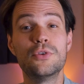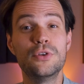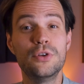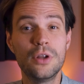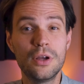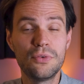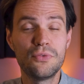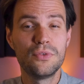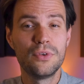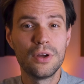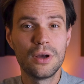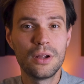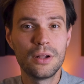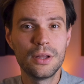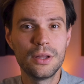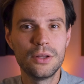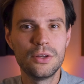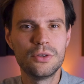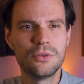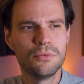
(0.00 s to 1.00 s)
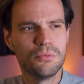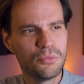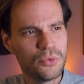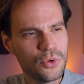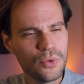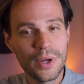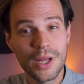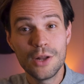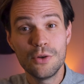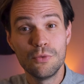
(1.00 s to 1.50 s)
enough knowledge
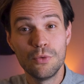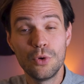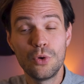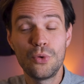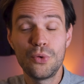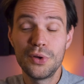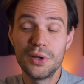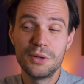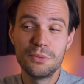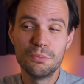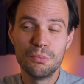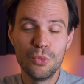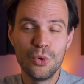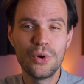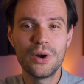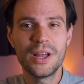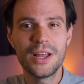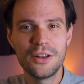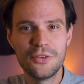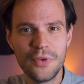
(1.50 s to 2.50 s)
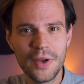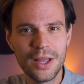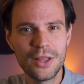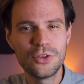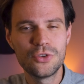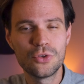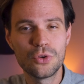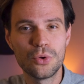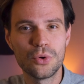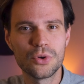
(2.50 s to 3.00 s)
to enroll in more
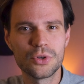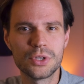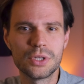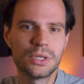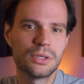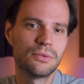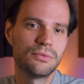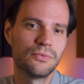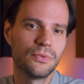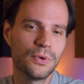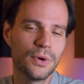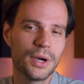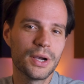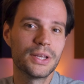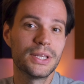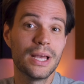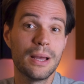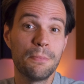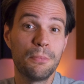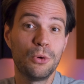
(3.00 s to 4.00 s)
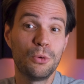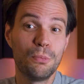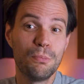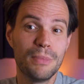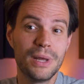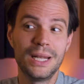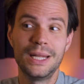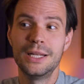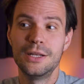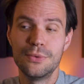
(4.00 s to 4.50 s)
advanced courses, for example
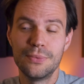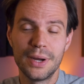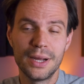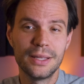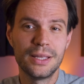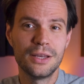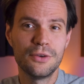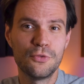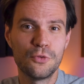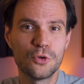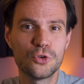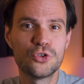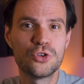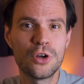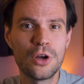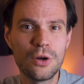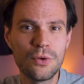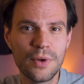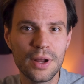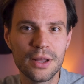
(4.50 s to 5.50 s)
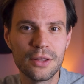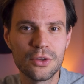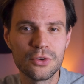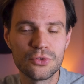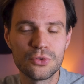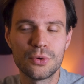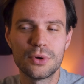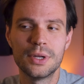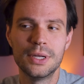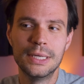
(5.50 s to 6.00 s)
melody writing for
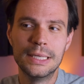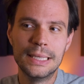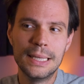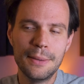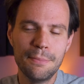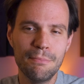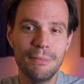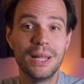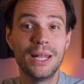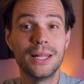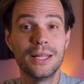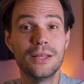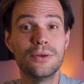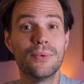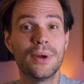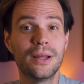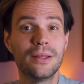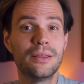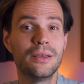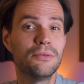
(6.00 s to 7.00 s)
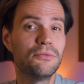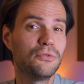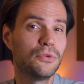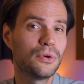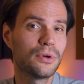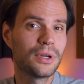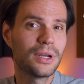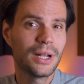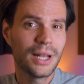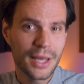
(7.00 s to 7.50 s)
songwriters or melody writing
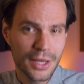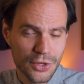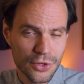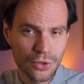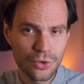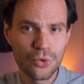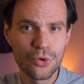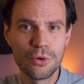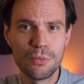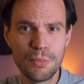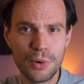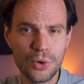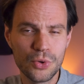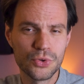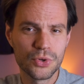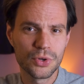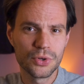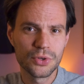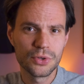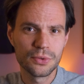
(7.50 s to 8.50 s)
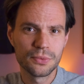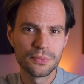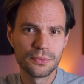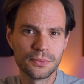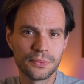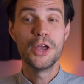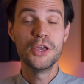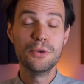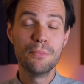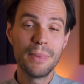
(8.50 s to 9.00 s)
for classical composers.
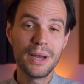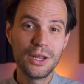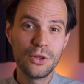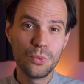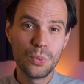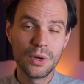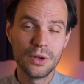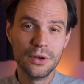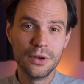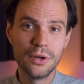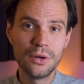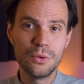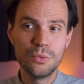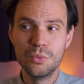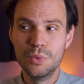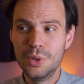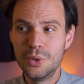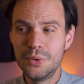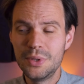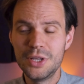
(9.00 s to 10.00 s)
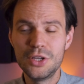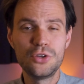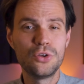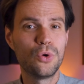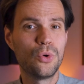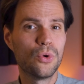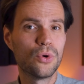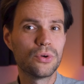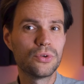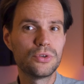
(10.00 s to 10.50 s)
You might wonder, will this
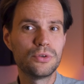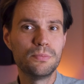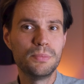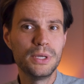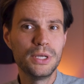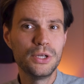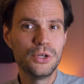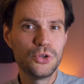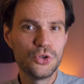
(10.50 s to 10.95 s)
course be